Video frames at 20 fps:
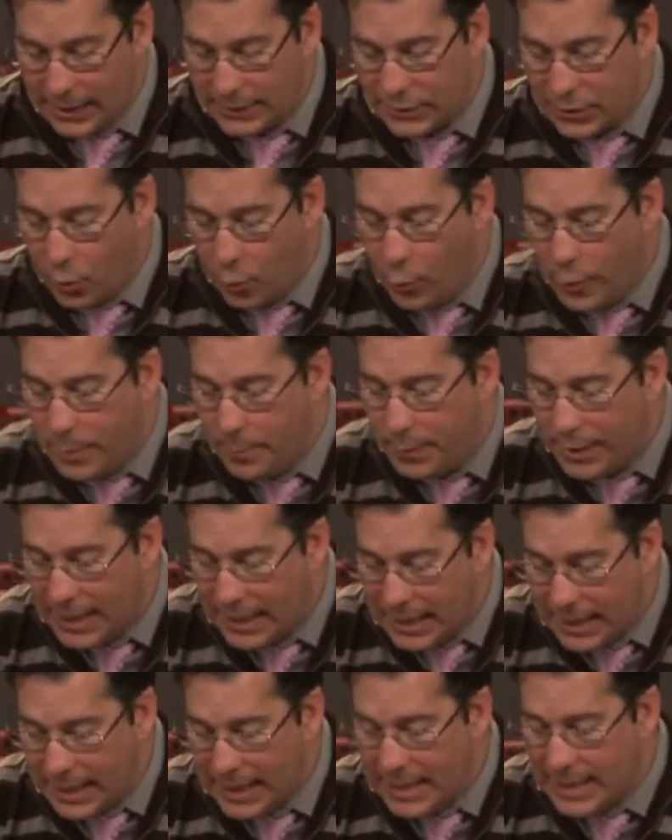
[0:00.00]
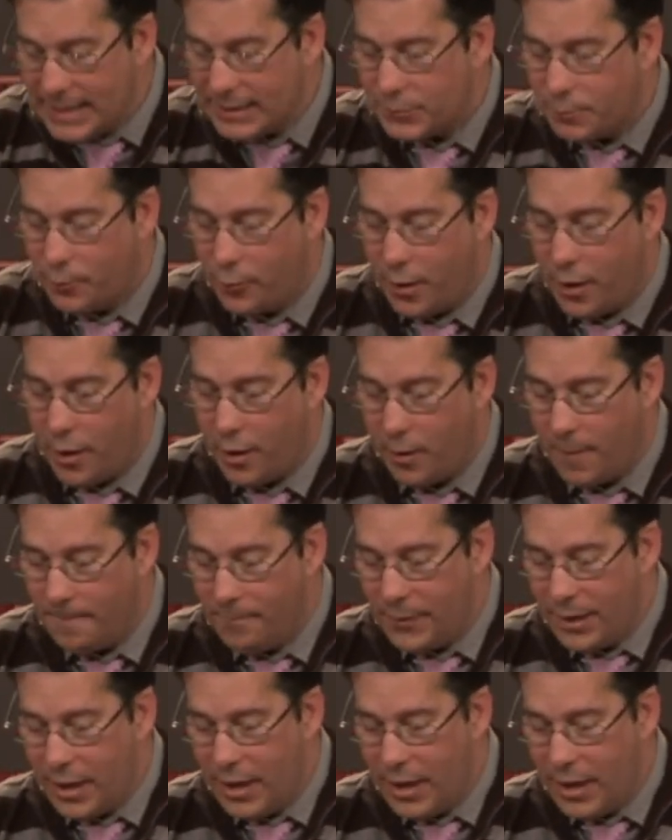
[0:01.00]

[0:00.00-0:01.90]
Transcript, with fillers: And so we begin this prayer,